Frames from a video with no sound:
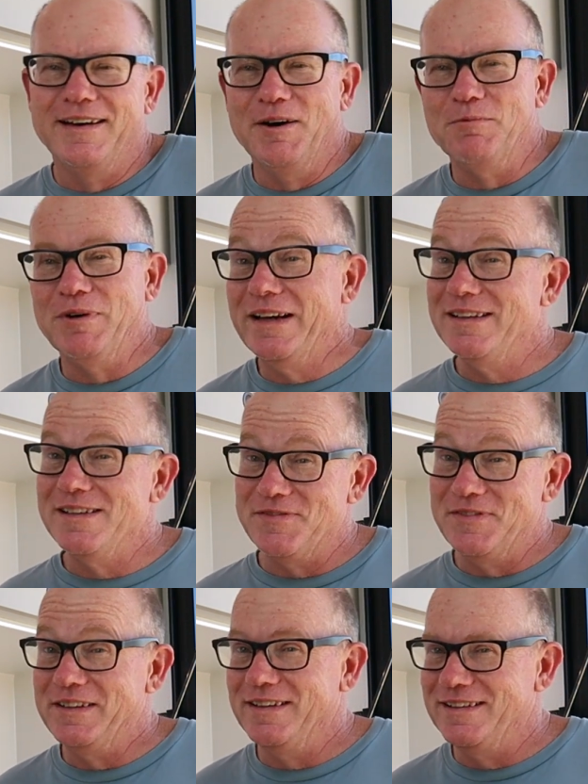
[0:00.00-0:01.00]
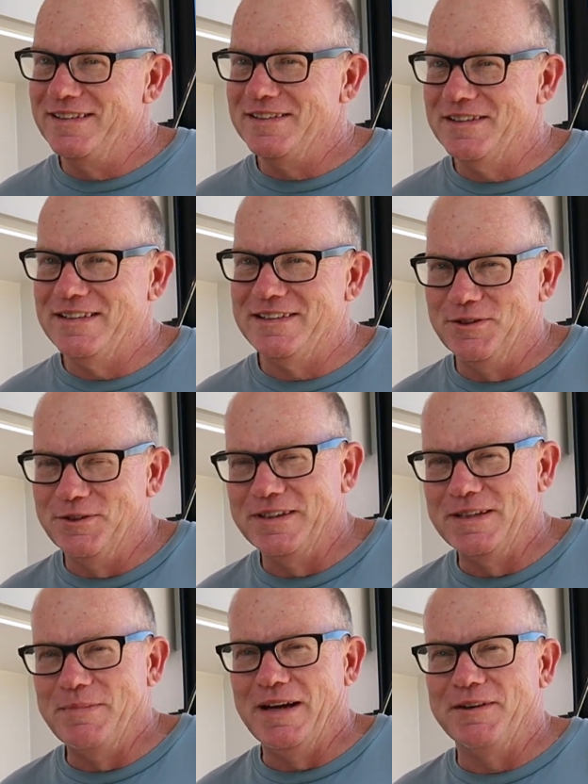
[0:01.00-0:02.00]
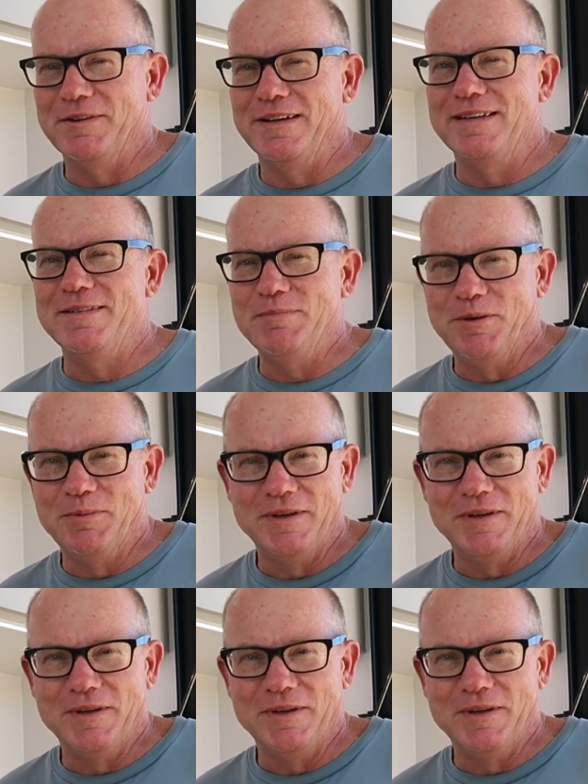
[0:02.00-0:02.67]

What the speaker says: I'm running this video. There's a dog in the background, but